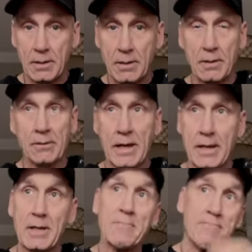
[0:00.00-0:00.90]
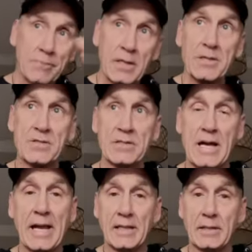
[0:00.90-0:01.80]
Okay? He's
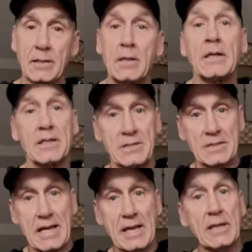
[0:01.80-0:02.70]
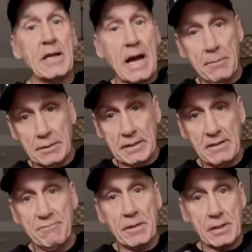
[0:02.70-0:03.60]
indicted. He's indicted, I
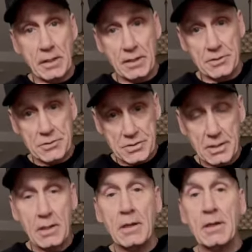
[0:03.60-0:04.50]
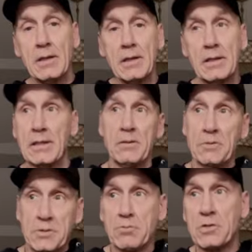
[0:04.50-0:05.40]
believe, because he
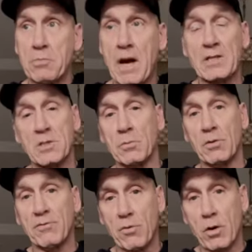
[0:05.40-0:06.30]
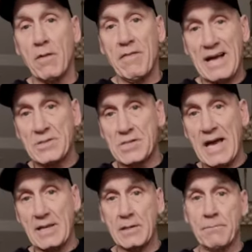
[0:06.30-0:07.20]
was responsible for that
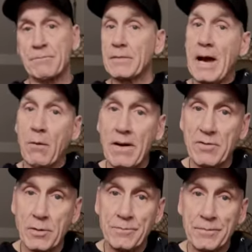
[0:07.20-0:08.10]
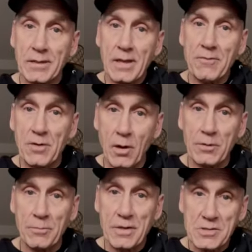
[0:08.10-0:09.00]
set. However, if you own
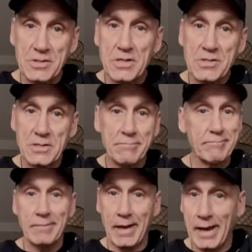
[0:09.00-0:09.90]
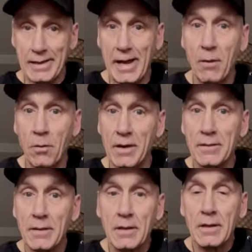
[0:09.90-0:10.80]
a business, I got one,
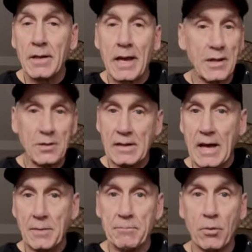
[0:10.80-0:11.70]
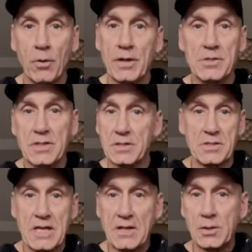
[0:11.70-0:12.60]
and you got employees that
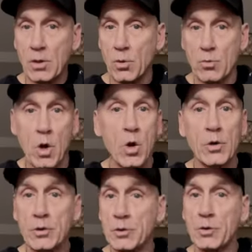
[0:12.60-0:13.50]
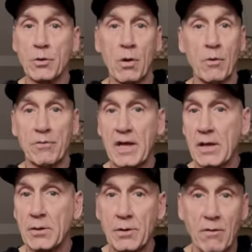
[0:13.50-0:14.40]
decide to go rogue and do their own thing
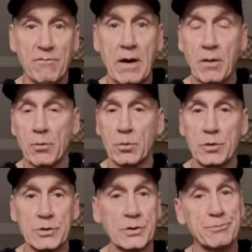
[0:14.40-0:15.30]
or don't follow the rules,